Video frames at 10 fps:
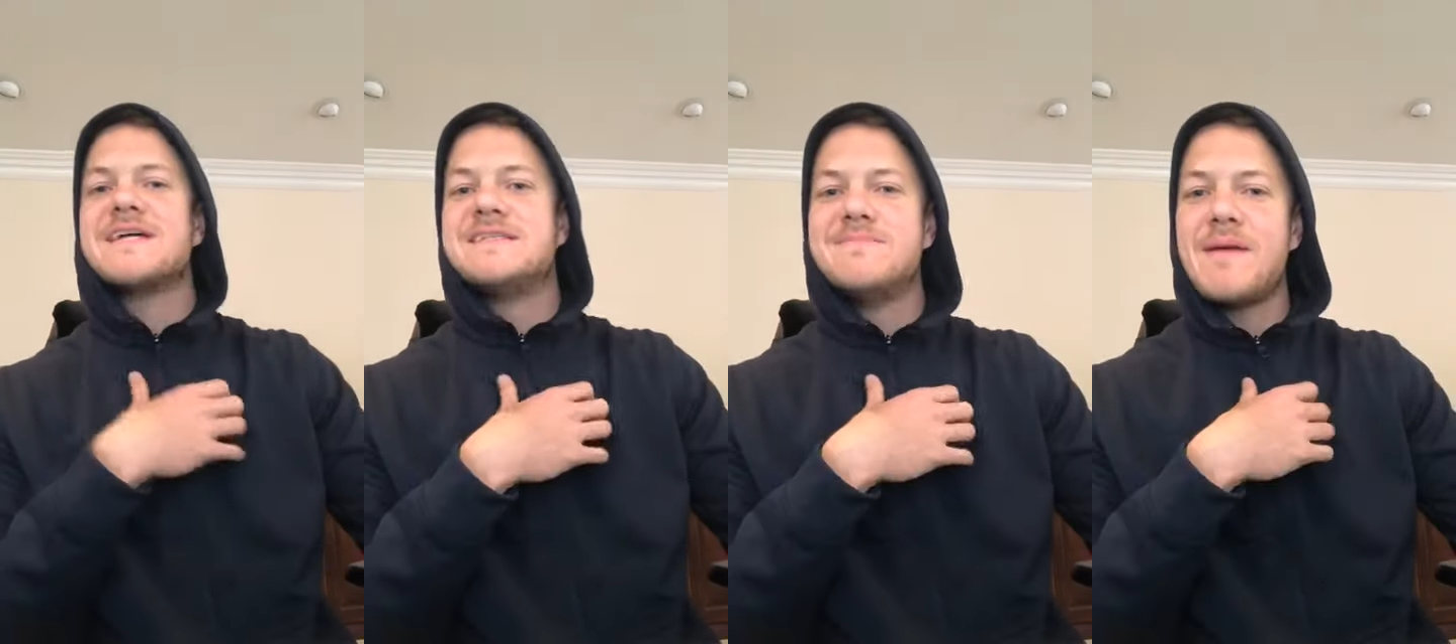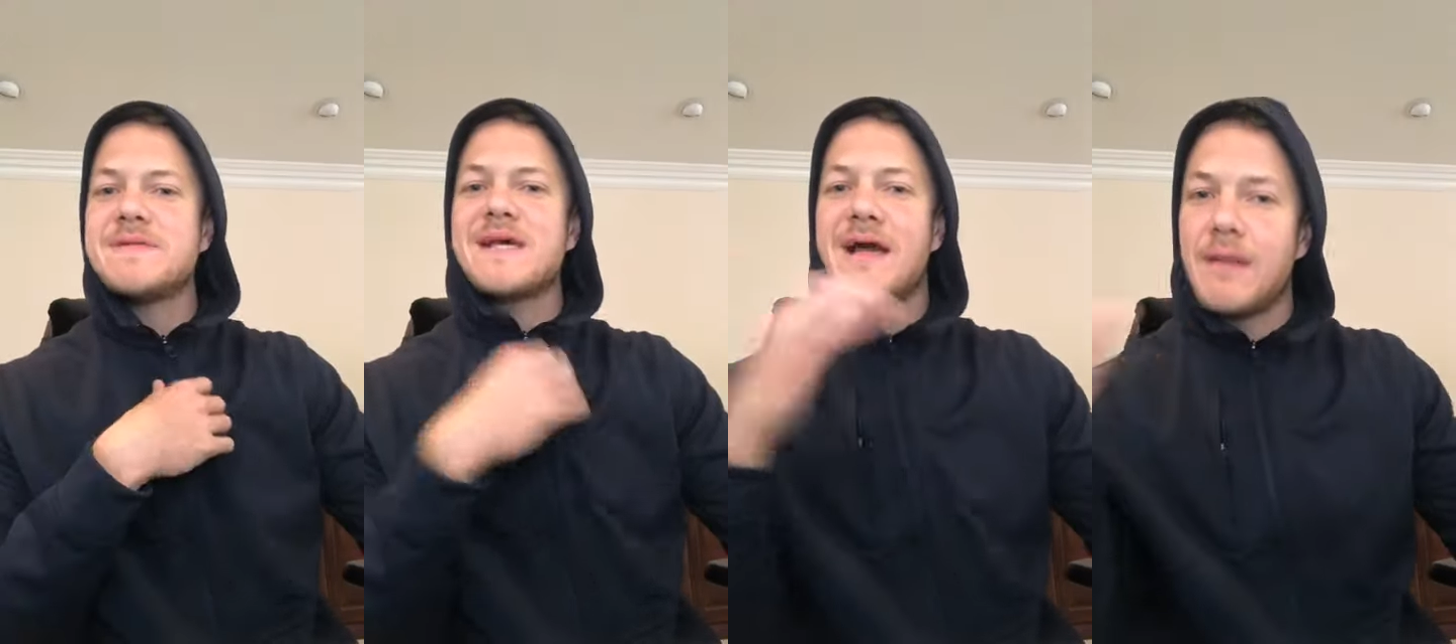maybe
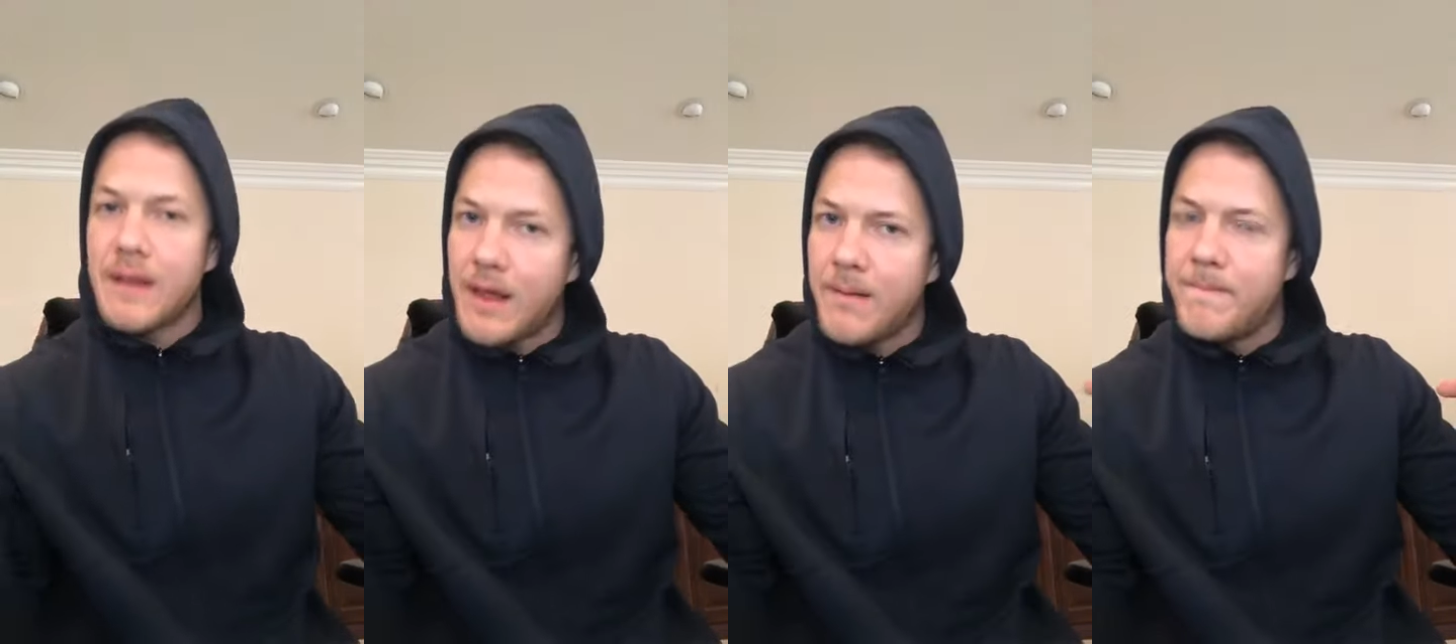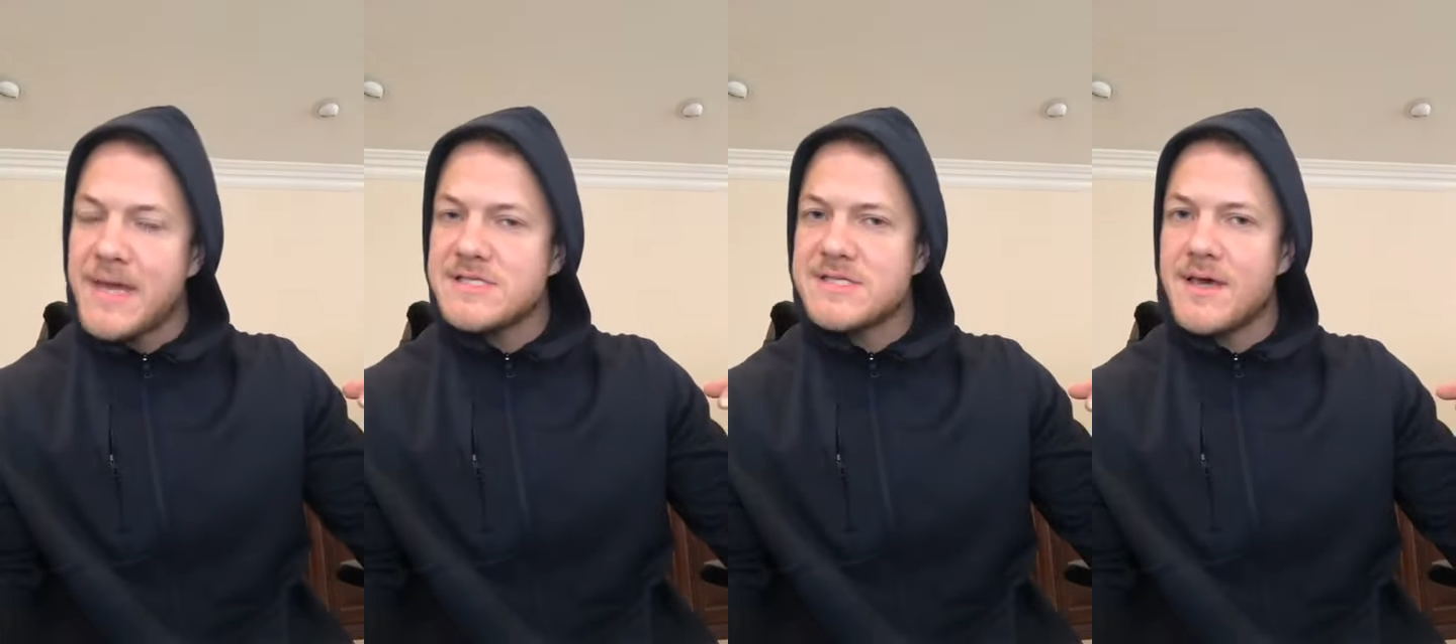it's like a
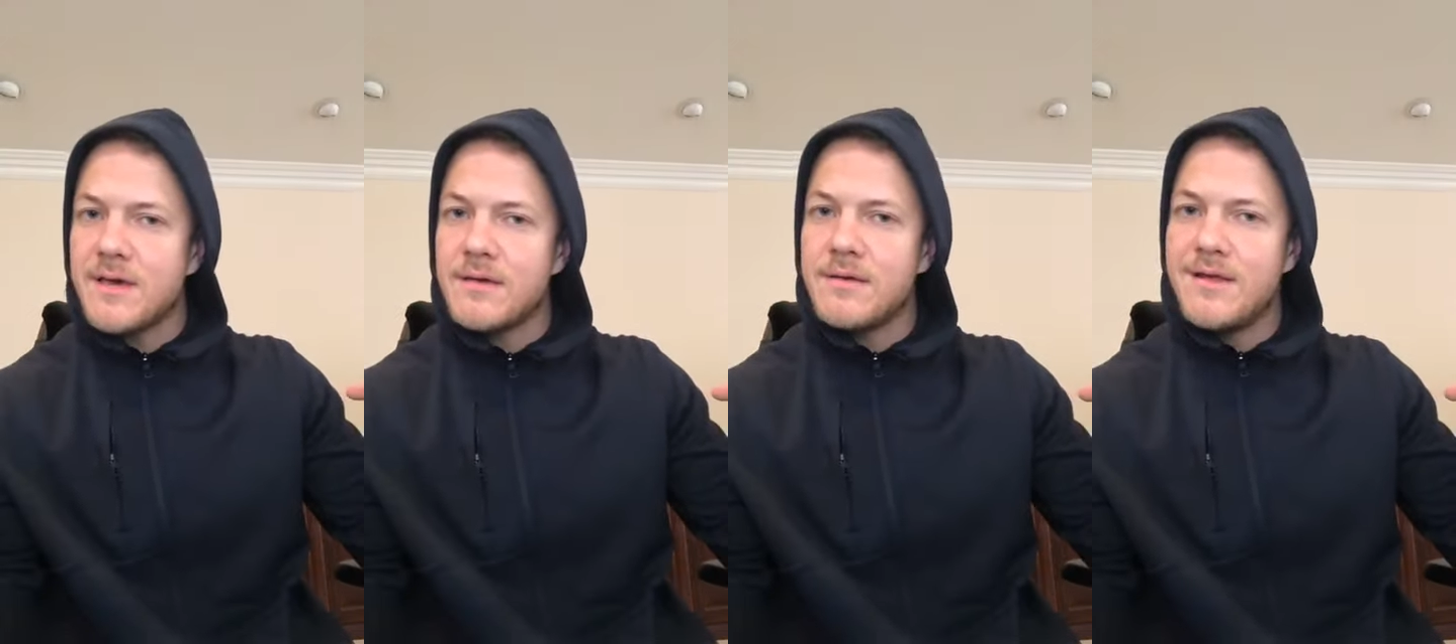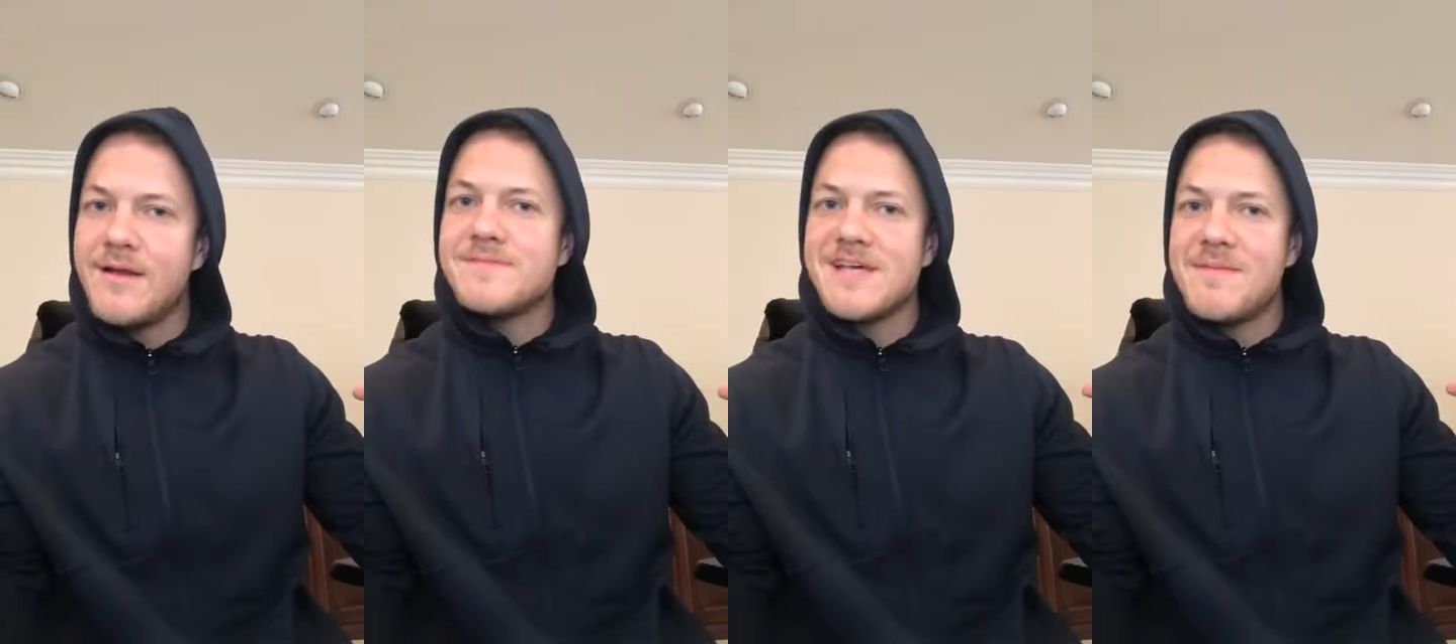bass thing. You know what I'm saying?